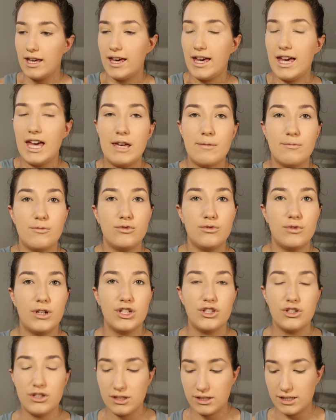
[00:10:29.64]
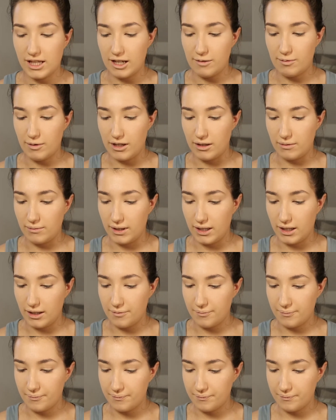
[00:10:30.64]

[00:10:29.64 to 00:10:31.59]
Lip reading: Oh, I should have said, by the way,